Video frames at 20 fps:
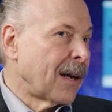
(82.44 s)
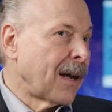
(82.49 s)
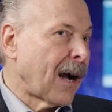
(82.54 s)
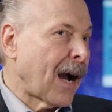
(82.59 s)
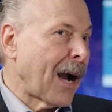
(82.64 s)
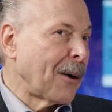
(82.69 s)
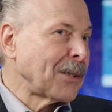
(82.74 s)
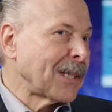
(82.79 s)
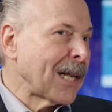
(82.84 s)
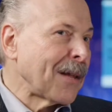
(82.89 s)

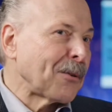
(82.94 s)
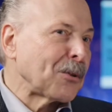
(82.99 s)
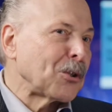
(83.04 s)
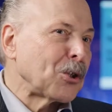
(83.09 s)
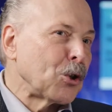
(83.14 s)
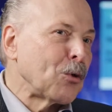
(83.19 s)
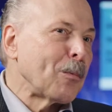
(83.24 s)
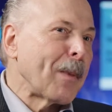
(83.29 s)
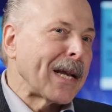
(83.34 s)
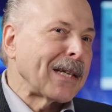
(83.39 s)
I would say there
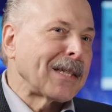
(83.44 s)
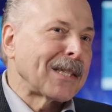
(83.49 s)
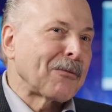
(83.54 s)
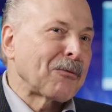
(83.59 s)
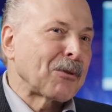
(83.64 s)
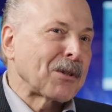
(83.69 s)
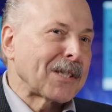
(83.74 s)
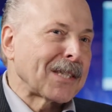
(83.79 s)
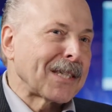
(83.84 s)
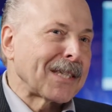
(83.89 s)
are two main
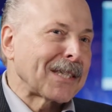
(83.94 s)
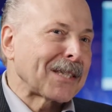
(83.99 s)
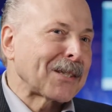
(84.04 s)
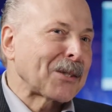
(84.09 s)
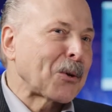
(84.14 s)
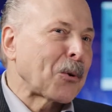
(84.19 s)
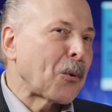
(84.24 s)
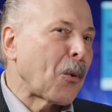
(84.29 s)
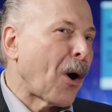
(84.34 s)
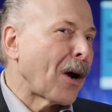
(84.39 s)
differences.
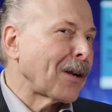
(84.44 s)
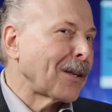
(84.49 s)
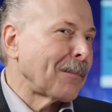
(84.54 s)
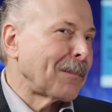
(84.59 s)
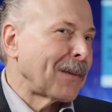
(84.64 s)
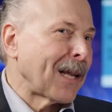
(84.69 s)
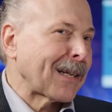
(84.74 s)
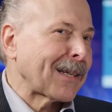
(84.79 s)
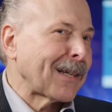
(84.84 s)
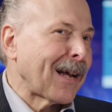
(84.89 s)
Quantum
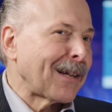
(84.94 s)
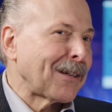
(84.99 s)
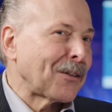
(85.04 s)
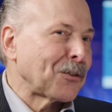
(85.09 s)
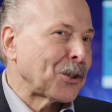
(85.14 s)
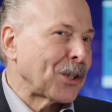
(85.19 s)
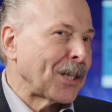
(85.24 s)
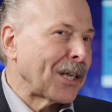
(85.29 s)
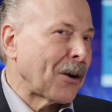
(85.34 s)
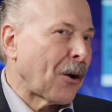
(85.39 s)

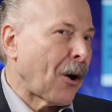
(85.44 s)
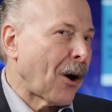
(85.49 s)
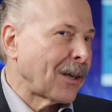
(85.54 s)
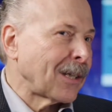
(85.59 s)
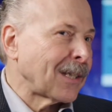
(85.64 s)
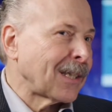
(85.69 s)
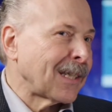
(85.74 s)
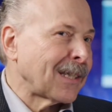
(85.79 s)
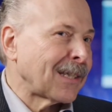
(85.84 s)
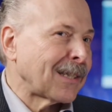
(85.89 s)
technology
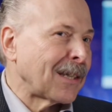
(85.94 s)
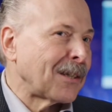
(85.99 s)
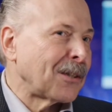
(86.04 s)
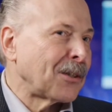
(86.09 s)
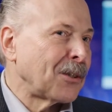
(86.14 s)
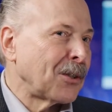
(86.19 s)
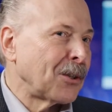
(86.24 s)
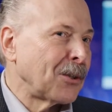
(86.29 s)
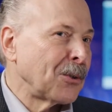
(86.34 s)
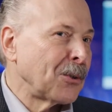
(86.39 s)
harnesses the
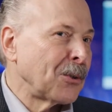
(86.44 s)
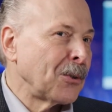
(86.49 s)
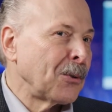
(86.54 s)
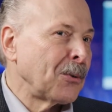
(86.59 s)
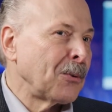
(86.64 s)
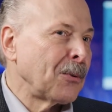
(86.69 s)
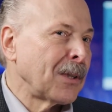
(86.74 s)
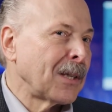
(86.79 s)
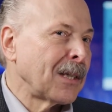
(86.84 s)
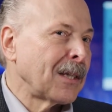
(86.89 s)

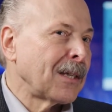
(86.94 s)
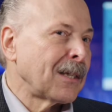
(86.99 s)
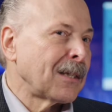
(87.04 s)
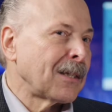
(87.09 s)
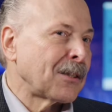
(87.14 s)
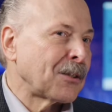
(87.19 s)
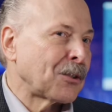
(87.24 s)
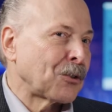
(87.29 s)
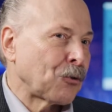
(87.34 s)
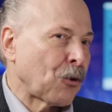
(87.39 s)
two
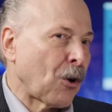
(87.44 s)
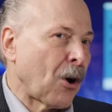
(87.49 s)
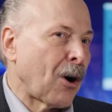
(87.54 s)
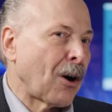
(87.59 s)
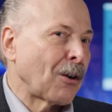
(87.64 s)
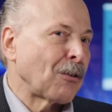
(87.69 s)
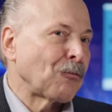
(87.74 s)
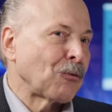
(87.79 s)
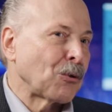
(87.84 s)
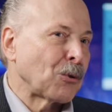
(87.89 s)

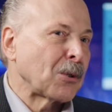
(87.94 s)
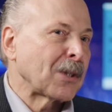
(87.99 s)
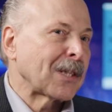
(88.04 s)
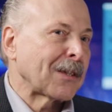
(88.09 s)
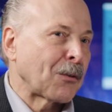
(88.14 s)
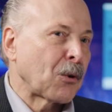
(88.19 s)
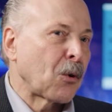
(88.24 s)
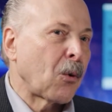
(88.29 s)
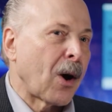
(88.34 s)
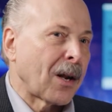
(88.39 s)
strong rules
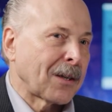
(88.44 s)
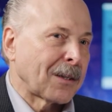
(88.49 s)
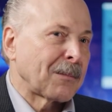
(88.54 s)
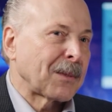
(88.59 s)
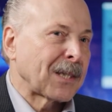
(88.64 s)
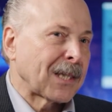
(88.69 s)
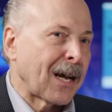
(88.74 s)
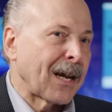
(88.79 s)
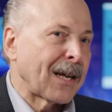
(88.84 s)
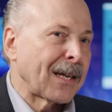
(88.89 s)
of quantum
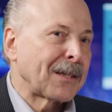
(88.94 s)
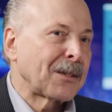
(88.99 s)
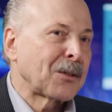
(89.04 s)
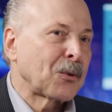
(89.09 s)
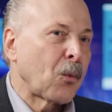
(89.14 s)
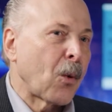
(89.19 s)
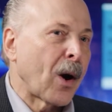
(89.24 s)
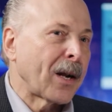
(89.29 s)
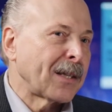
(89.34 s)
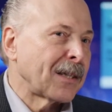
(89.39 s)

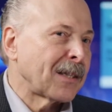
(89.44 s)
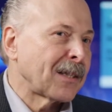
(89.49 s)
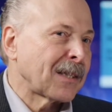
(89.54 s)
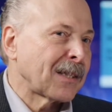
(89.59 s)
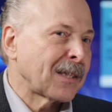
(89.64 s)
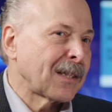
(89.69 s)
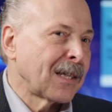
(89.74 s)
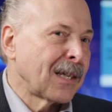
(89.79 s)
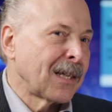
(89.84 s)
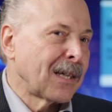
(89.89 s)
science. One
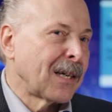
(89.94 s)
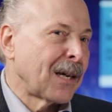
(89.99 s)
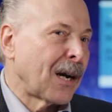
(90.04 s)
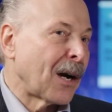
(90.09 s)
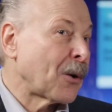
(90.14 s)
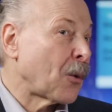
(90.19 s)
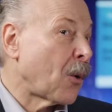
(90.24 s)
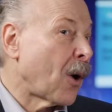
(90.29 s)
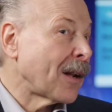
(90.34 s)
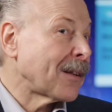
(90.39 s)
is
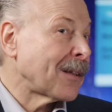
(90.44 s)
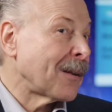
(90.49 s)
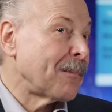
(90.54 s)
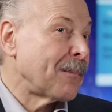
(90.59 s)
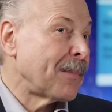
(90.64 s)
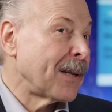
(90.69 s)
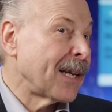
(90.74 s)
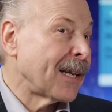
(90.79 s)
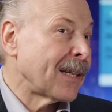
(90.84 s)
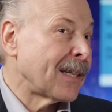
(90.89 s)
a quantum
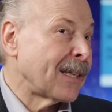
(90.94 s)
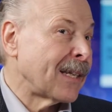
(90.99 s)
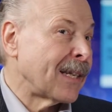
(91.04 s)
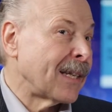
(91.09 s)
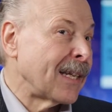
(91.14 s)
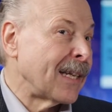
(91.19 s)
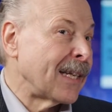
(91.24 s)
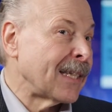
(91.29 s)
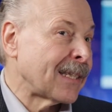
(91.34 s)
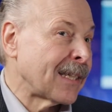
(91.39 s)
bit
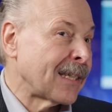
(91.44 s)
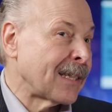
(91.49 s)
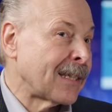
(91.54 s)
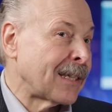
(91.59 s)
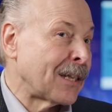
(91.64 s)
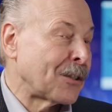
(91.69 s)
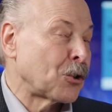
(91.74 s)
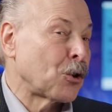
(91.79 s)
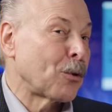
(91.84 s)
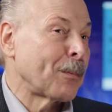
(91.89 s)
isn't
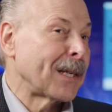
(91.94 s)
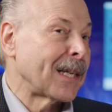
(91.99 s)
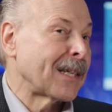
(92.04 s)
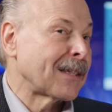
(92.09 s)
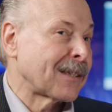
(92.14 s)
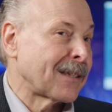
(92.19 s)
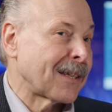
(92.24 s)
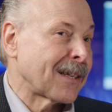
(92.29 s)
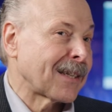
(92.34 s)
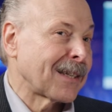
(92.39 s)

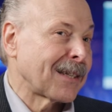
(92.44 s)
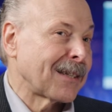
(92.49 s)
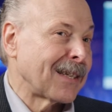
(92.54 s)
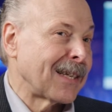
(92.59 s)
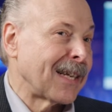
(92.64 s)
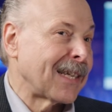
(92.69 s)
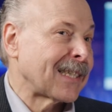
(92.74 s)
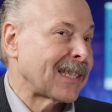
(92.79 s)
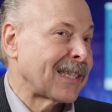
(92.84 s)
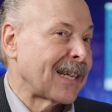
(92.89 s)
deterministic.
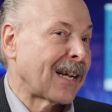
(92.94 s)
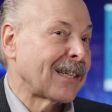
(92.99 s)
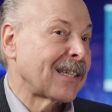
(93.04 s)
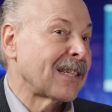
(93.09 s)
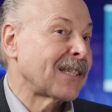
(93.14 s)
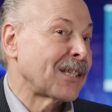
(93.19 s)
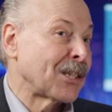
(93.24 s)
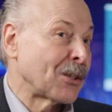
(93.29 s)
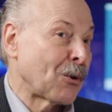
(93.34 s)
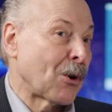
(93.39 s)
It's not
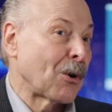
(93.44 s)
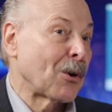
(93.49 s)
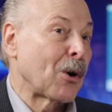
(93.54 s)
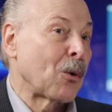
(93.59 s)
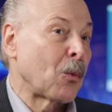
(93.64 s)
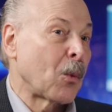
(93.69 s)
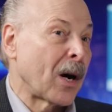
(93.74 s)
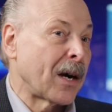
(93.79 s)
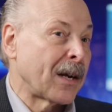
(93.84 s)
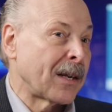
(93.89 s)
a 0 or
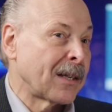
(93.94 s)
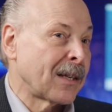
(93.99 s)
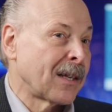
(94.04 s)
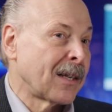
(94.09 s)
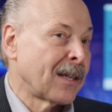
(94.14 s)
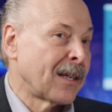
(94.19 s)
1.